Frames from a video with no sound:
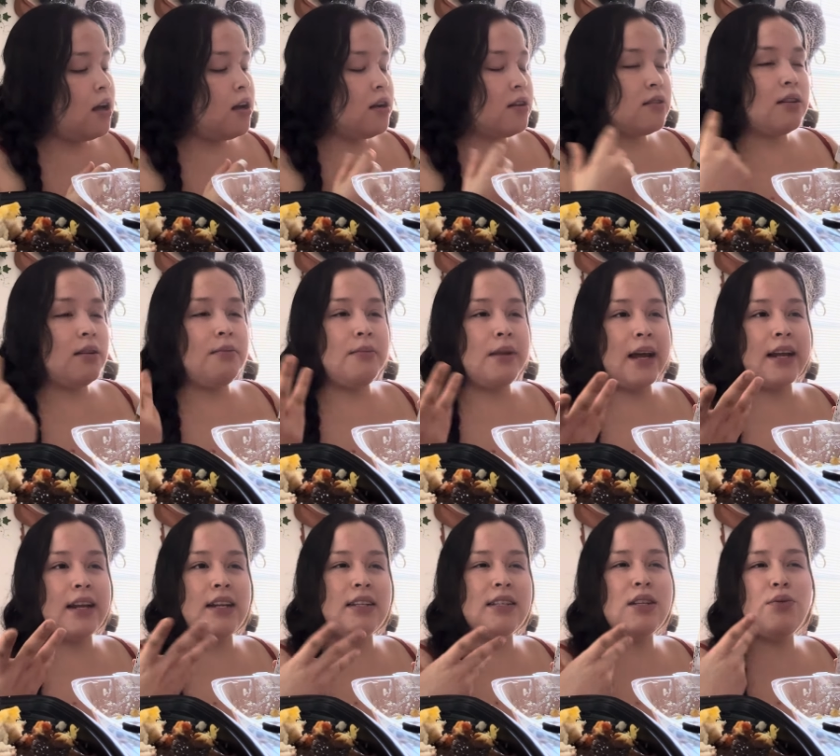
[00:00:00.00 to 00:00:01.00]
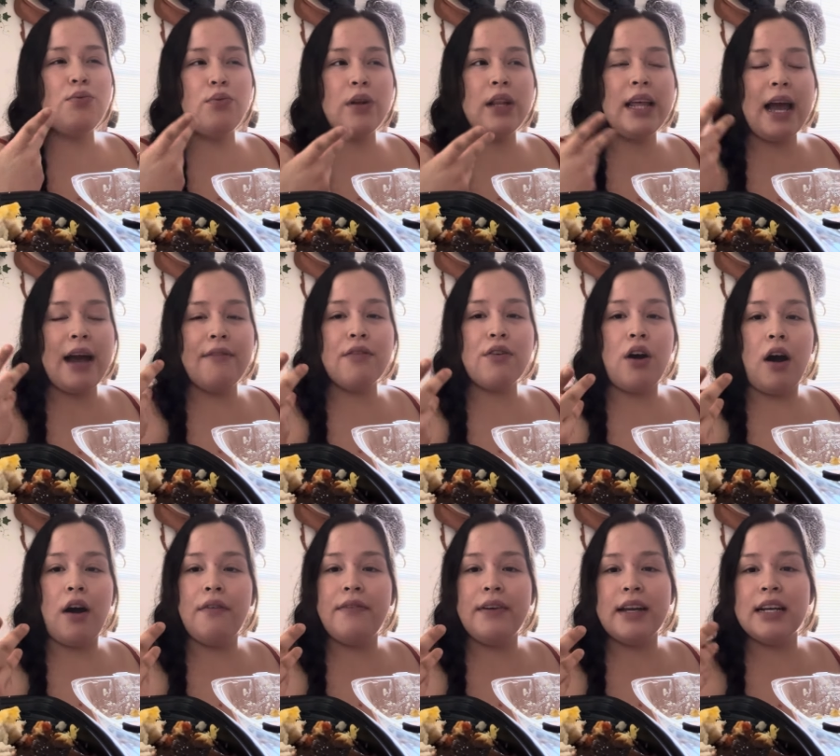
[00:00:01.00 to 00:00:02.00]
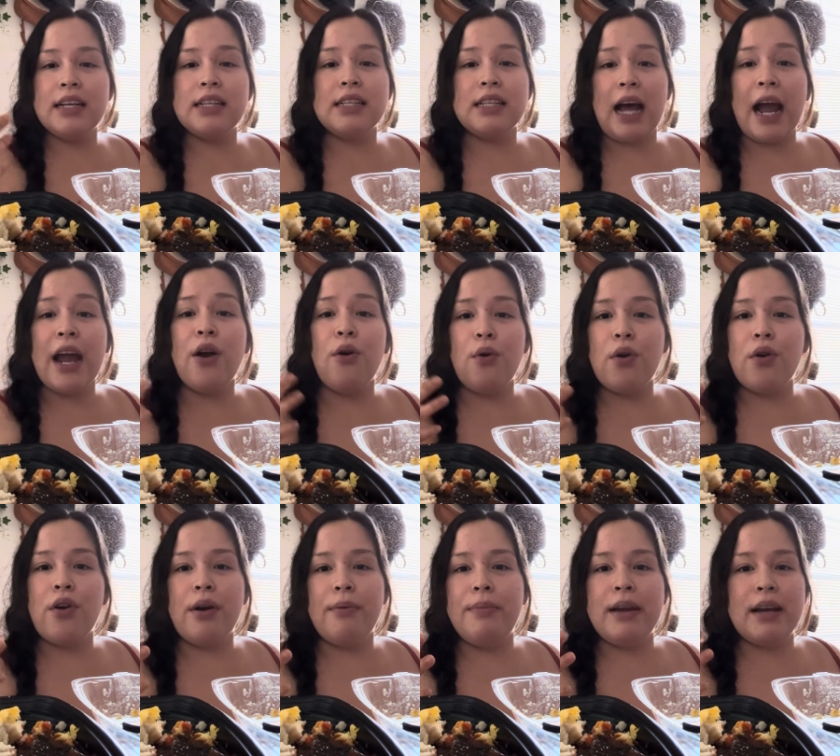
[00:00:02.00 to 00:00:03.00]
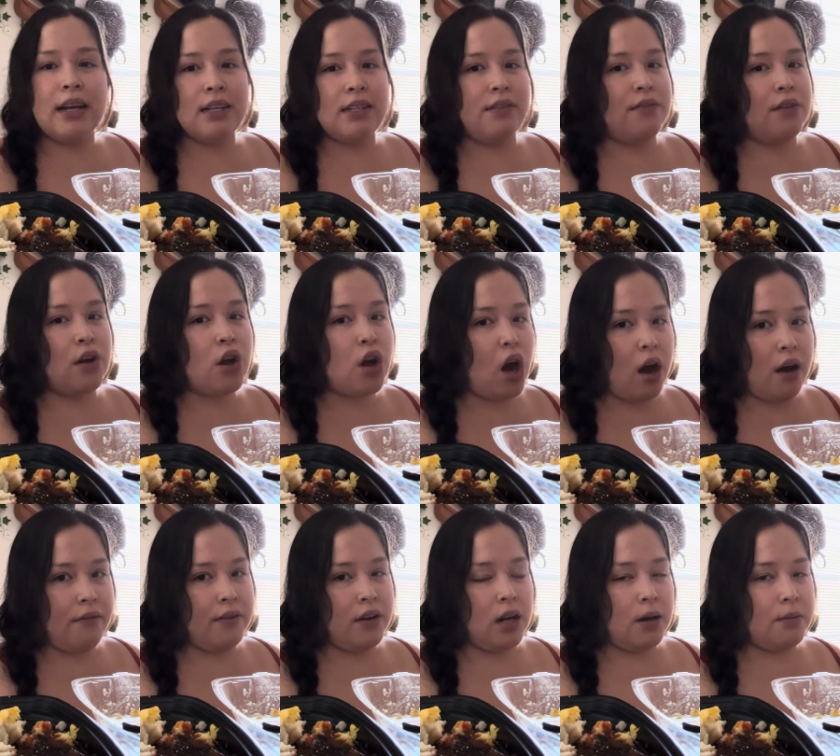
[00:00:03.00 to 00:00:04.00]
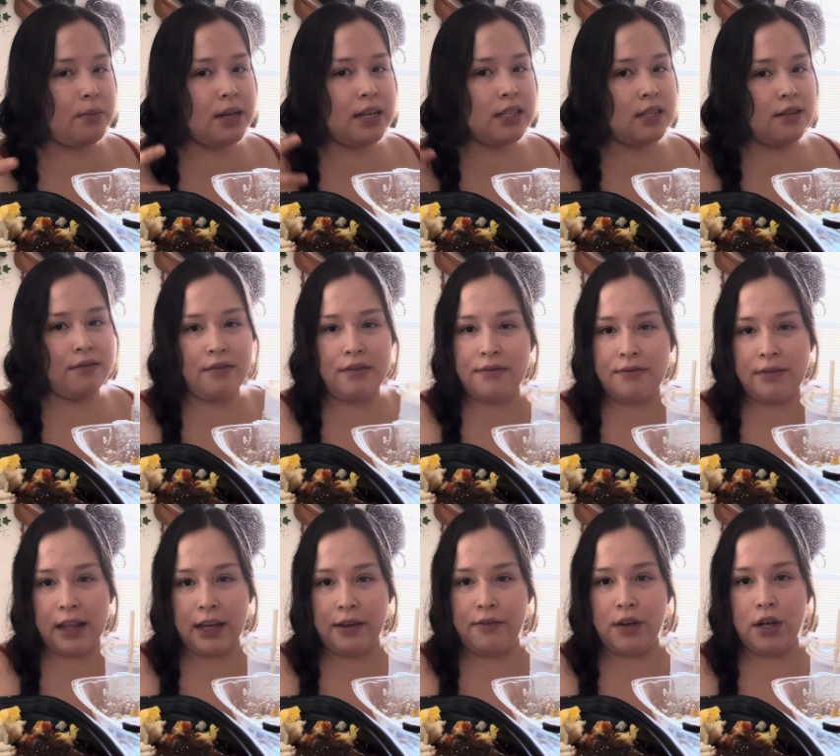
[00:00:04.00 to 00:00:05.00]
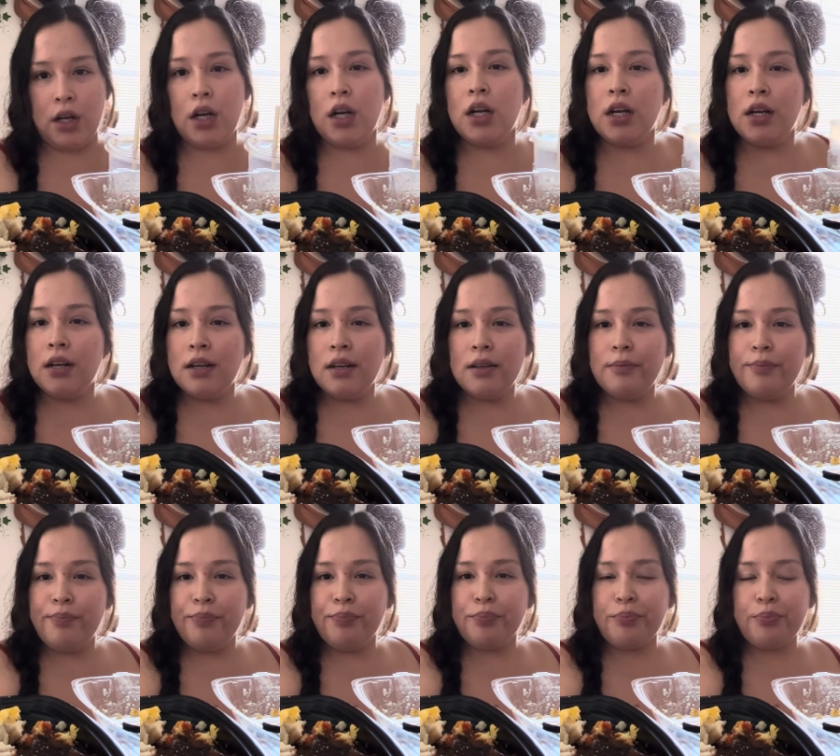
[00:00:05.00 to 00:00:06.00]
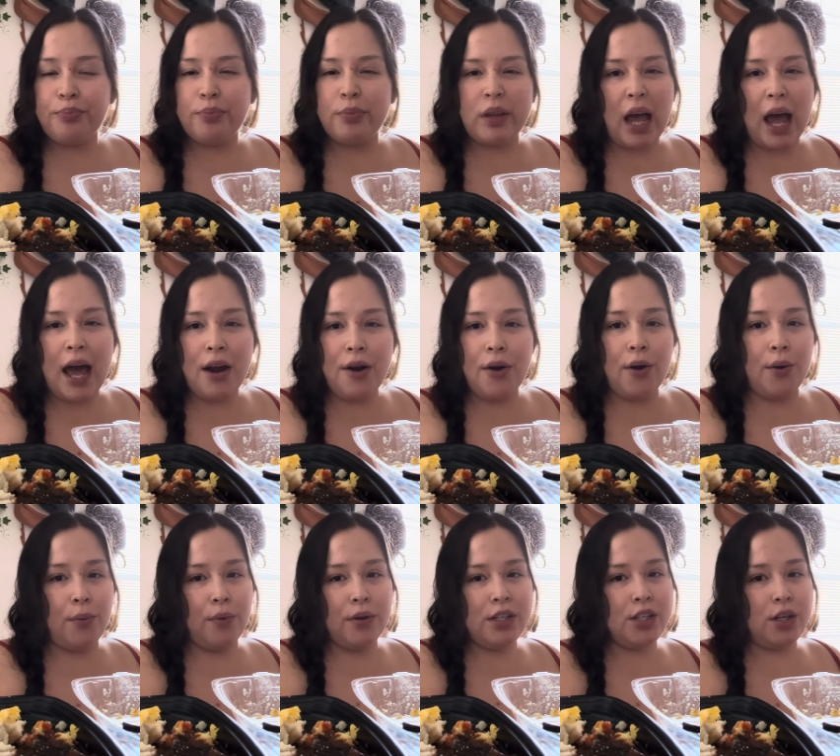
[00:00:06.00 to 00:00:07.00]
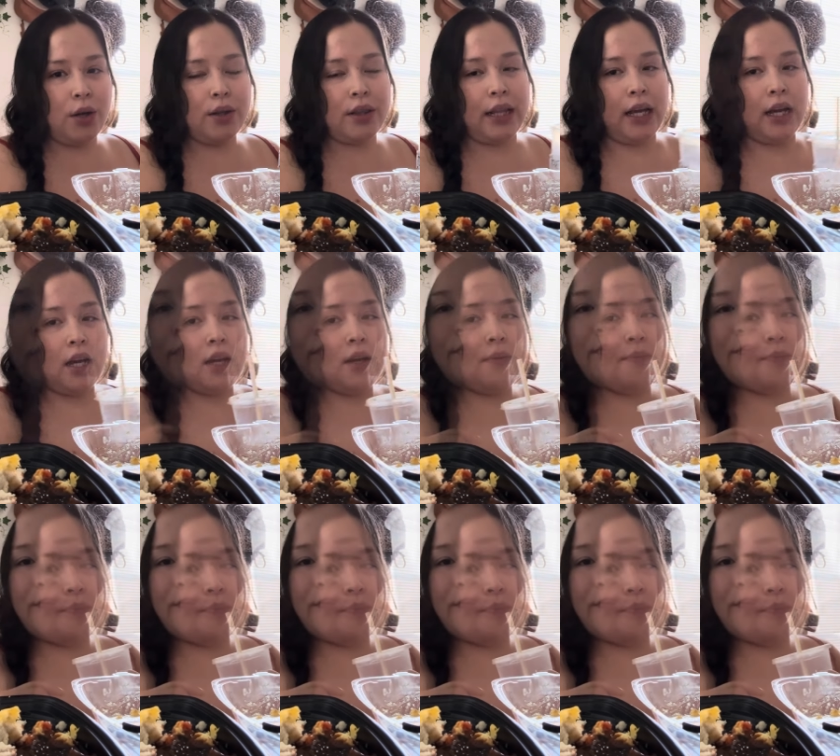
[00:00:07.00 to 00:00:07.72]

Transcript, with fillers: So I'm like, does it really have coffee? Because I order it because of the coffee, not because of the flavor. I don't know what y'all think.